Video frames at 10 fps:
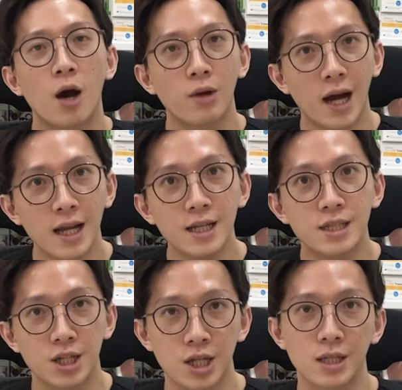I would highly
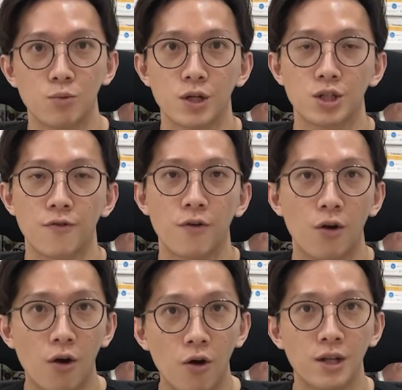suggest the workshop
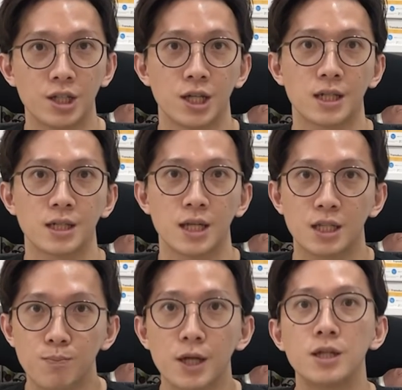for all injectors,
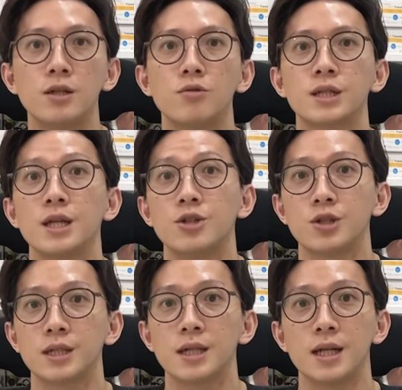especially those
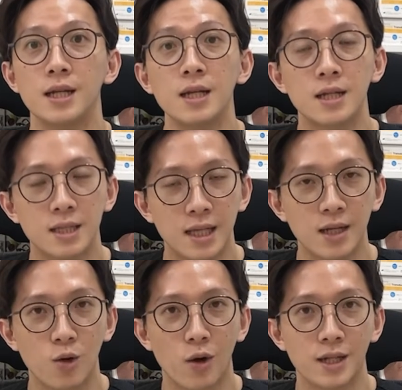interested in
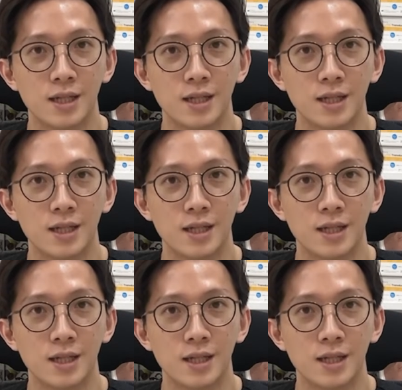skin quality